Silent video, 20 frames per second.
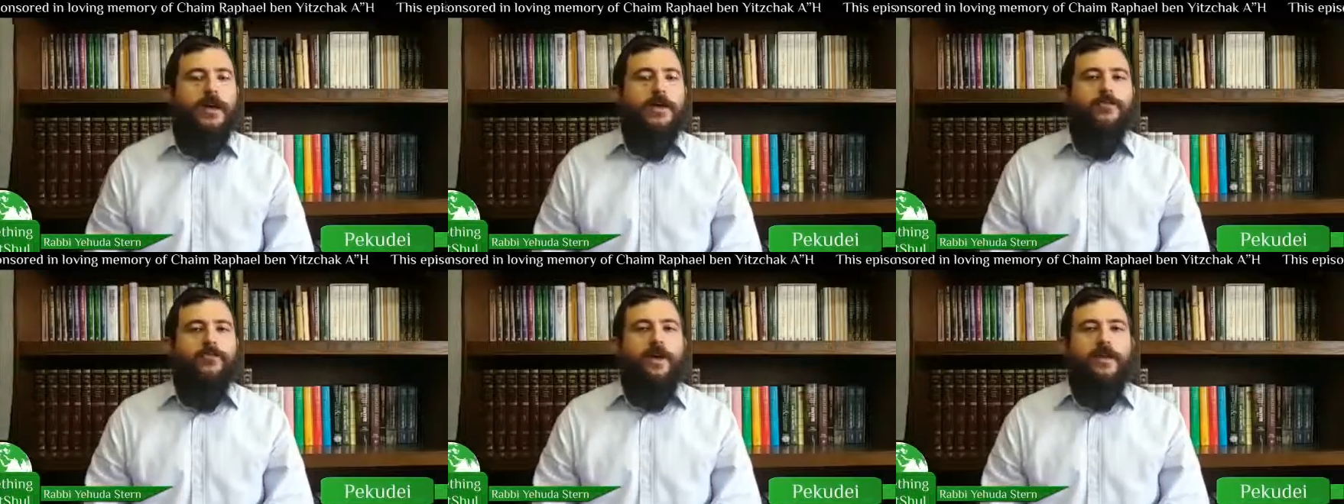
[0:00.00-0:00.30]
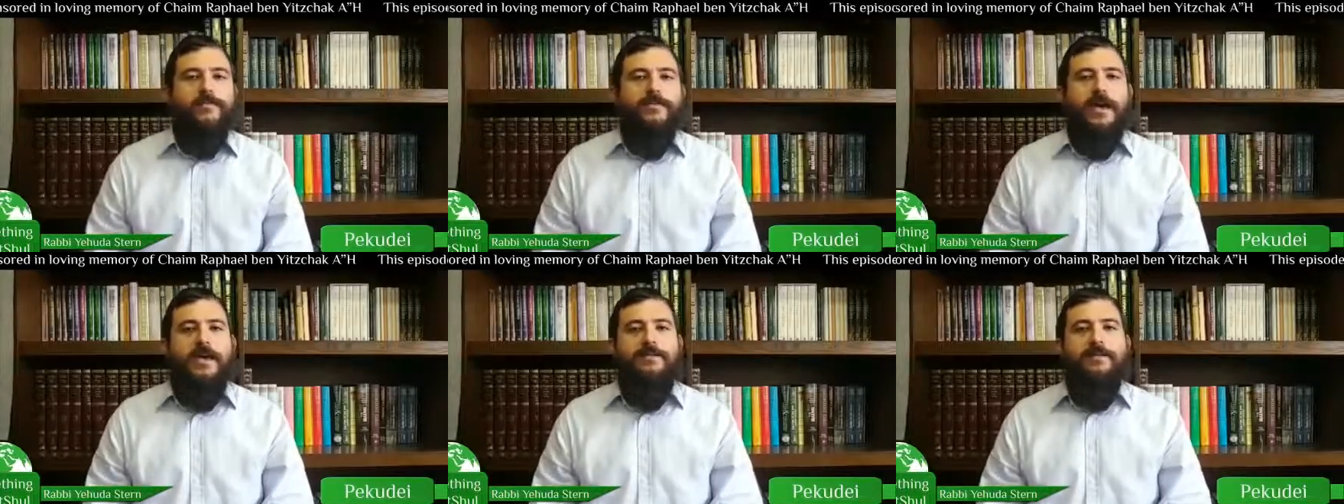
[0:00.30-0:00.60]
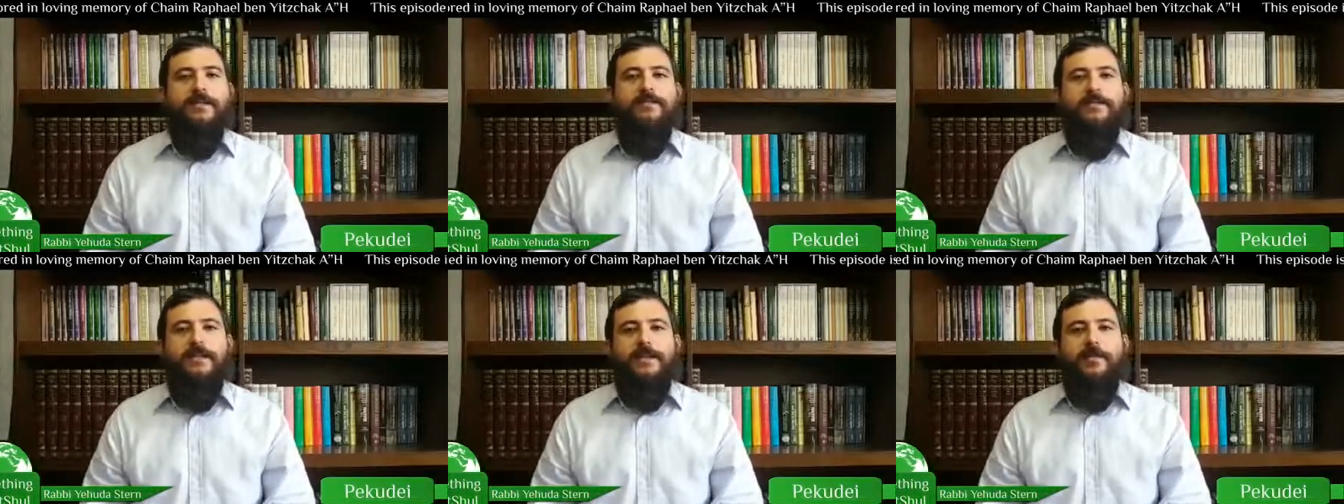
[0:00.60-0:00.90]
just as
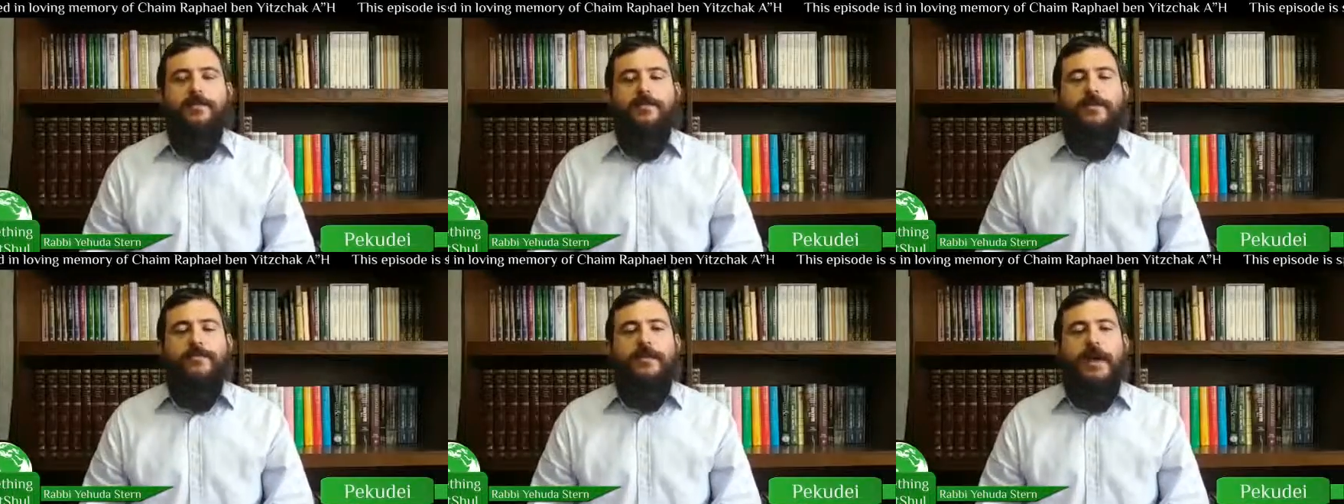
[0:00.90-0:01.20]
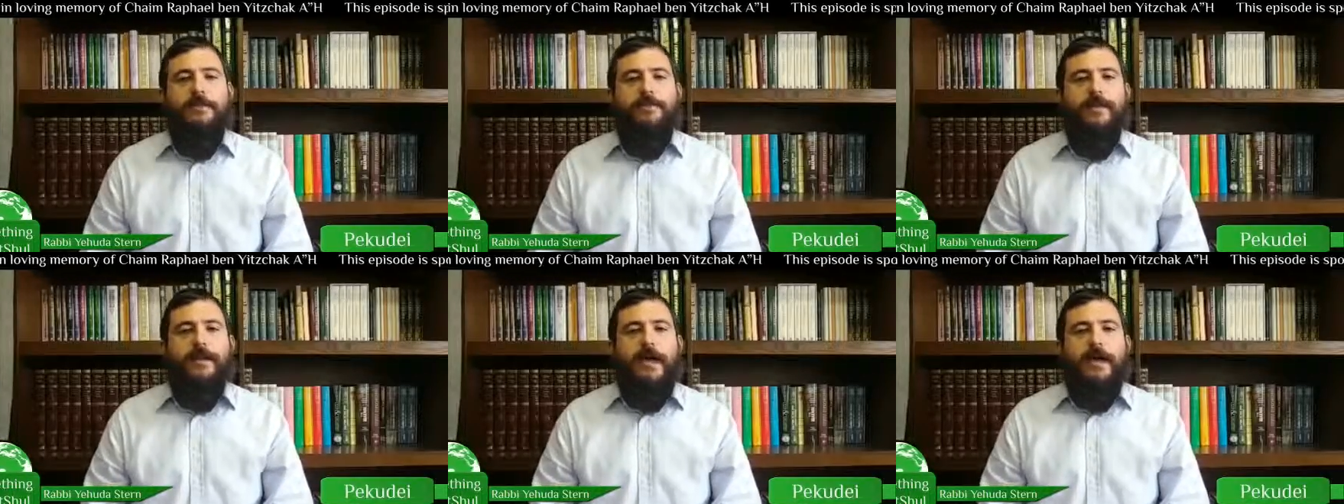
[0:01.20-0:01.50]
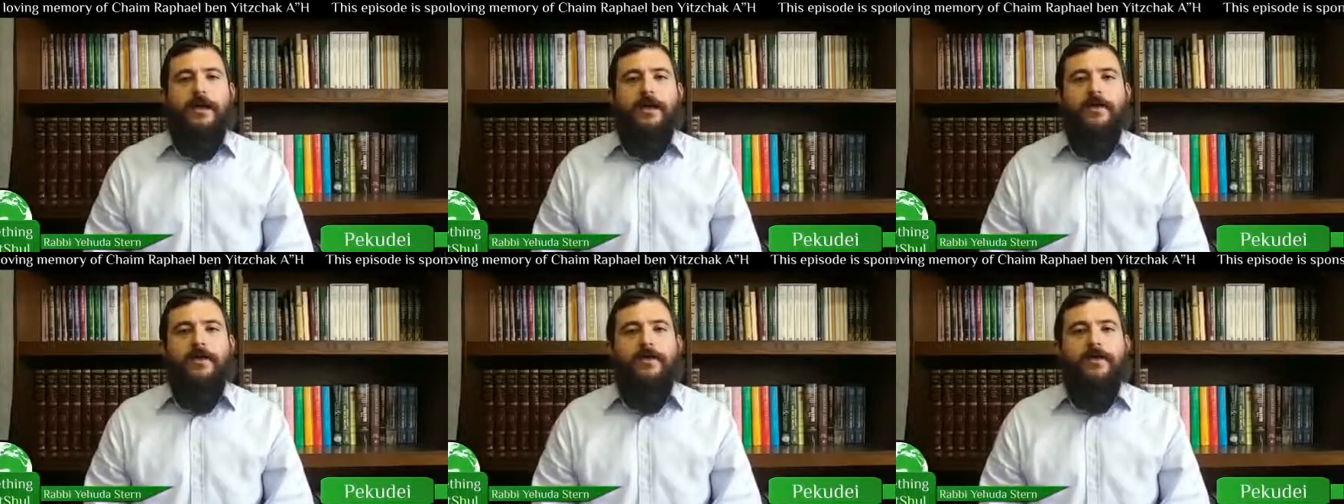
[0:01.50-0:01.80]
He did with the
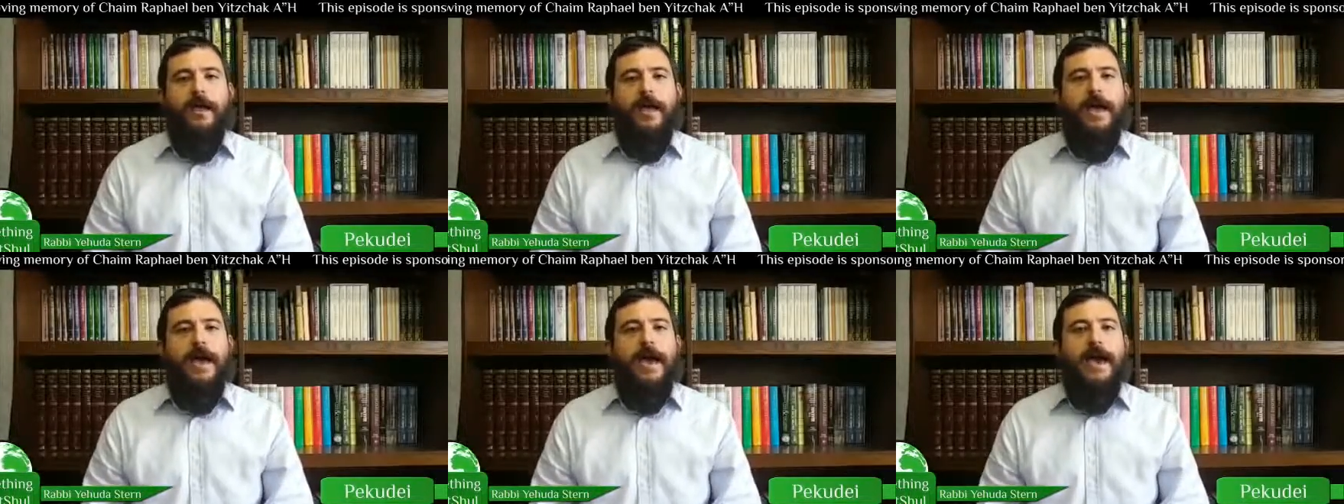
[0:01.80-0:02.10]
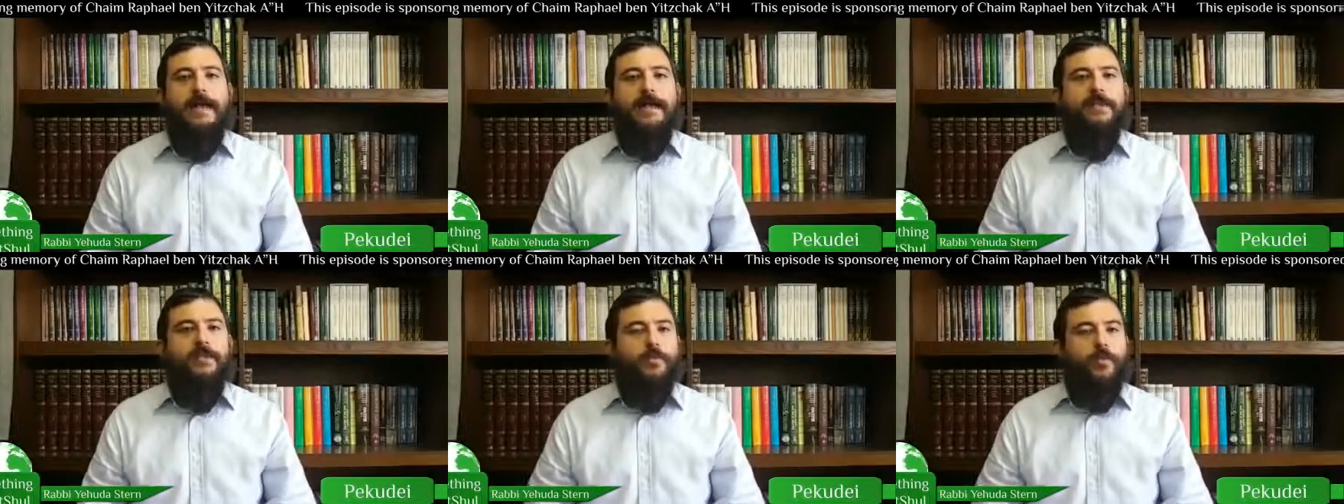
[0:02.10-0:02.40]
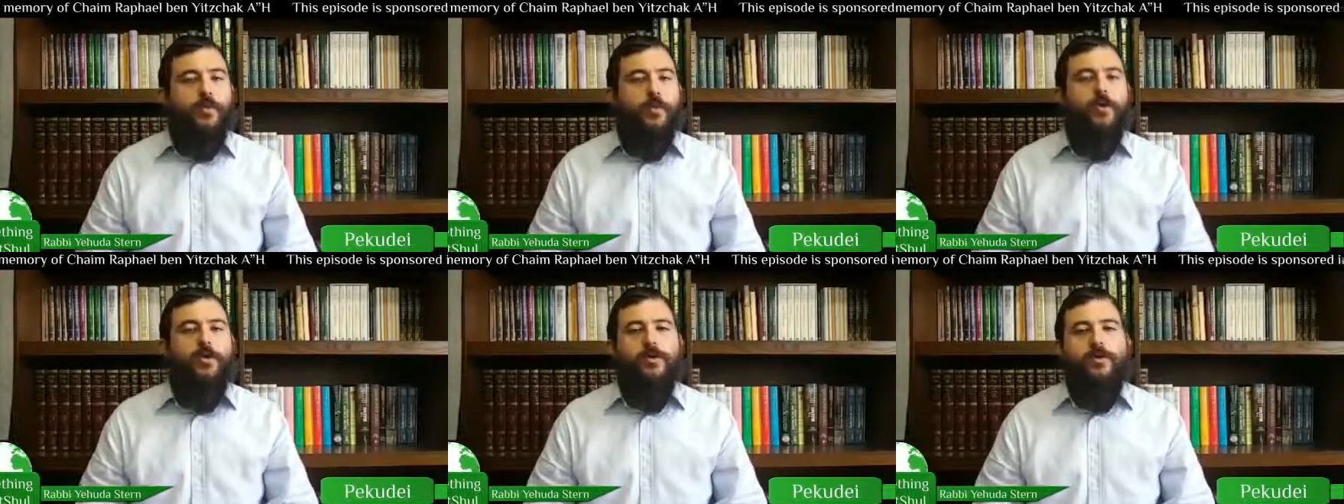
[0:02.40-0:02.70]
tabernacle and its
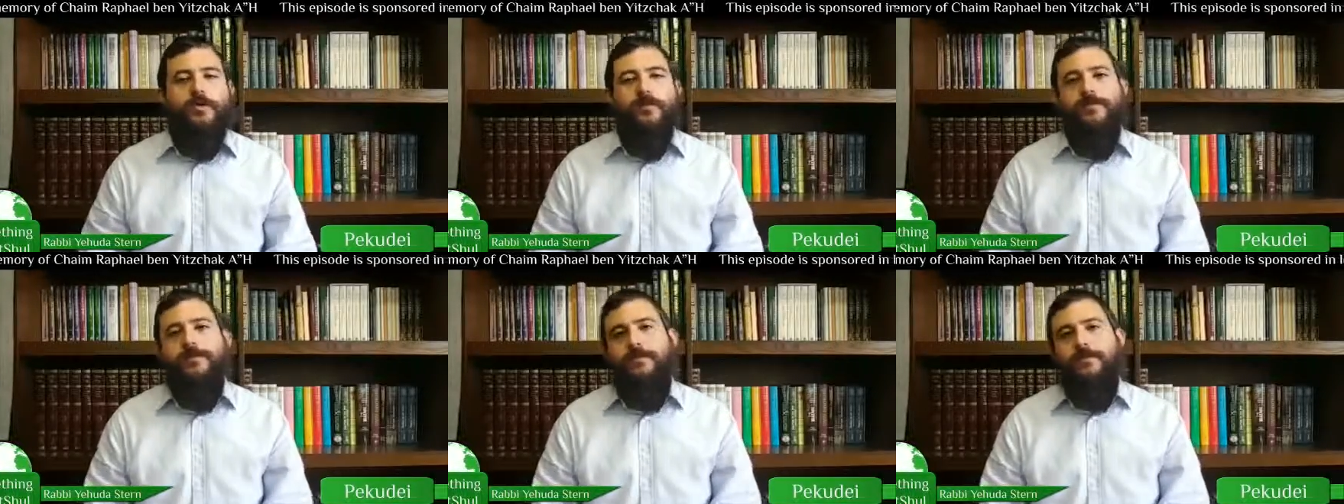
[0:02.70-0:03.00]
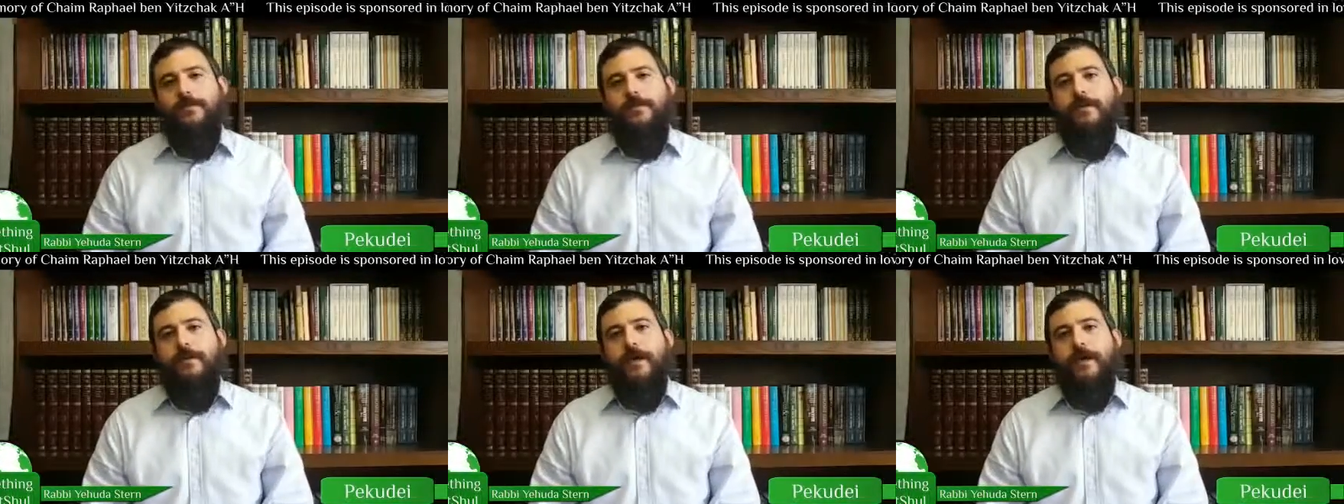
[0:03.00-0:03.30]
walls.